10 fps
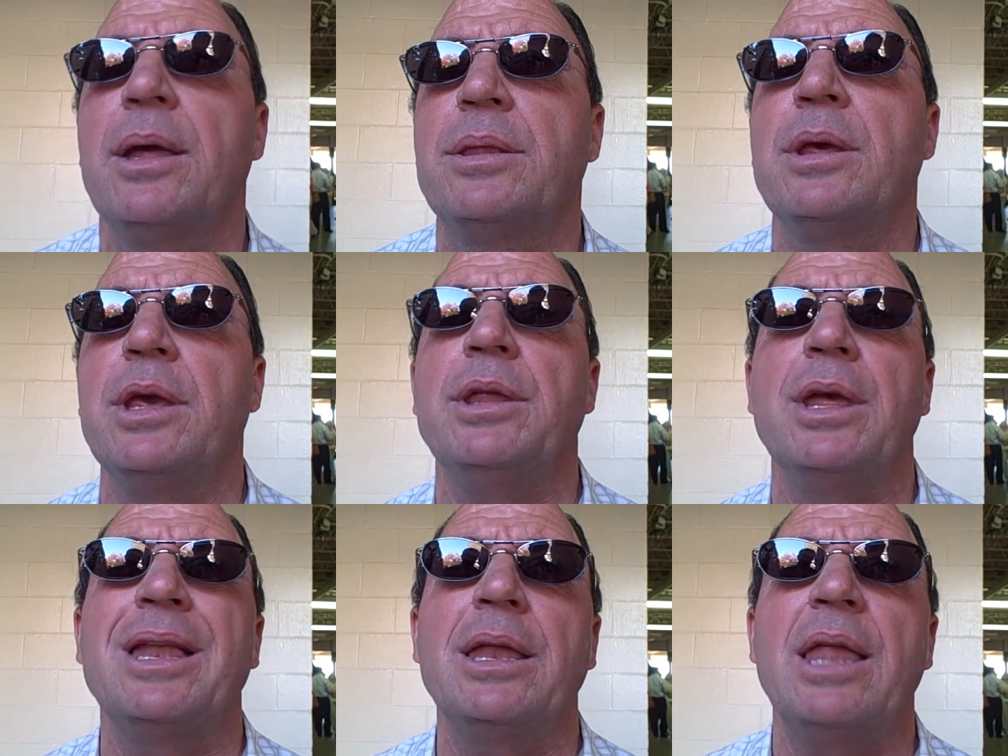I think he
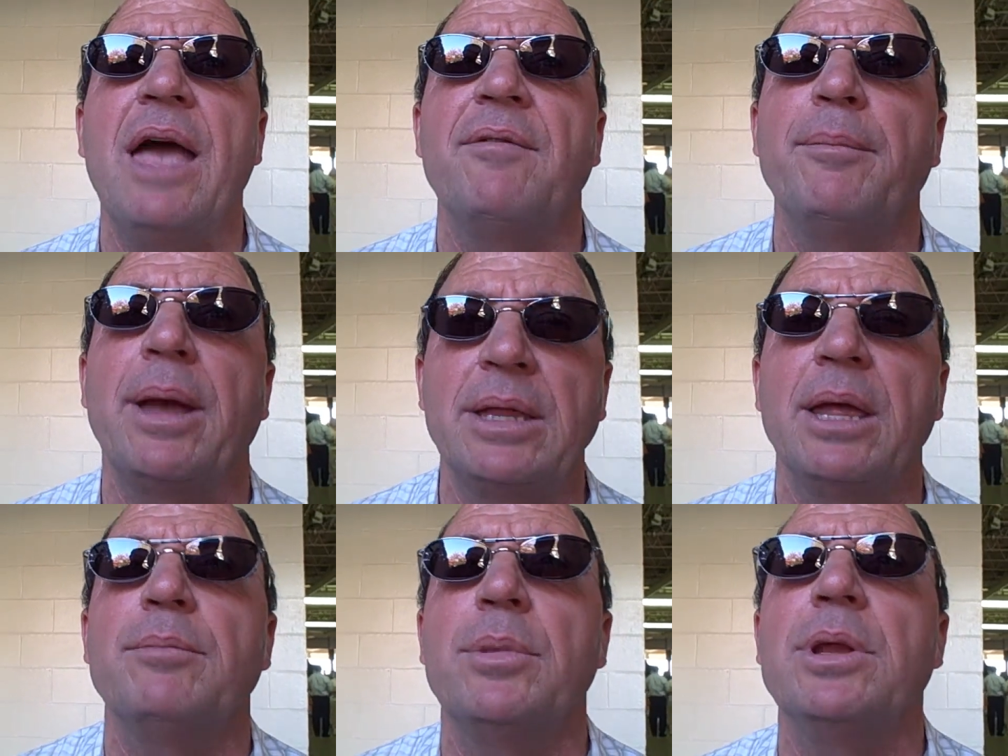did. I didn't have him back
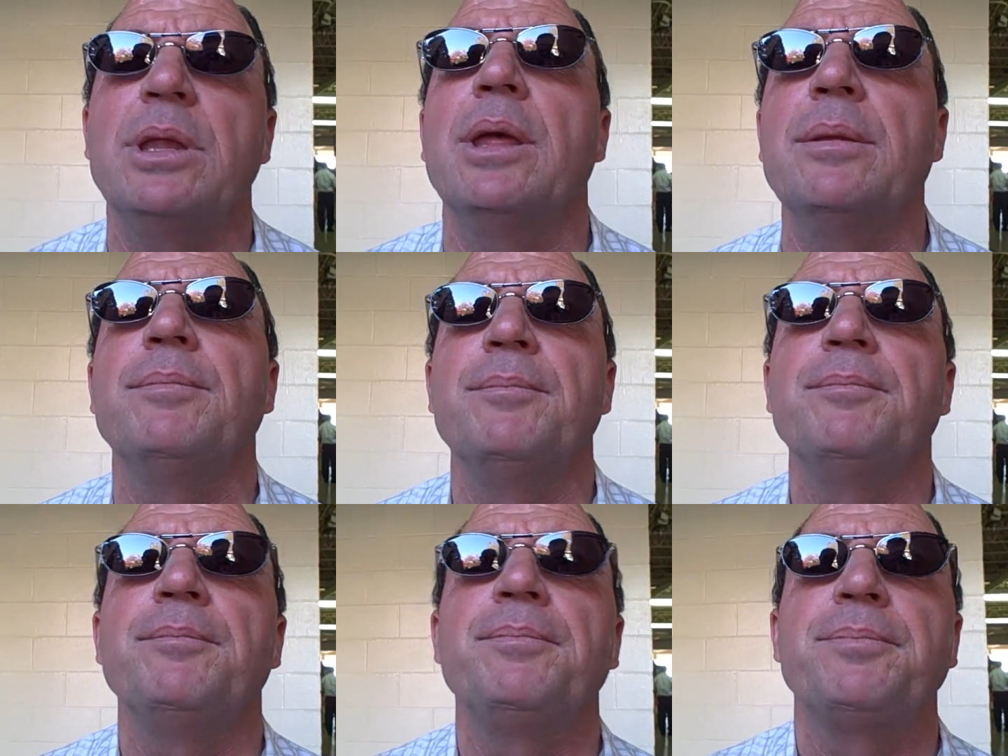then, but he
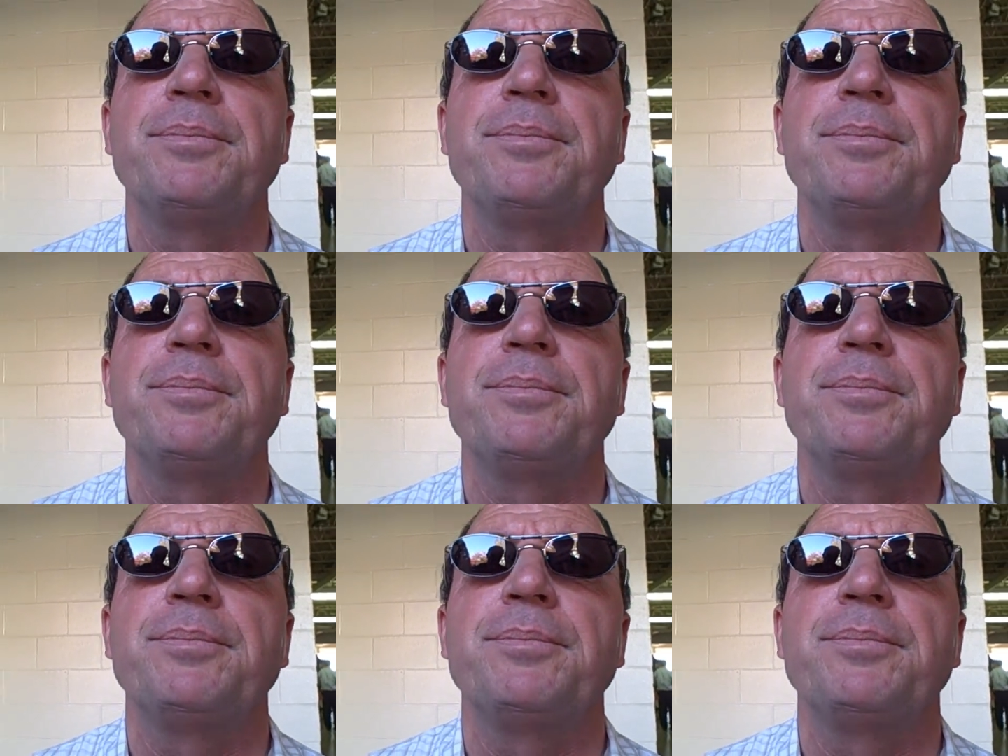did.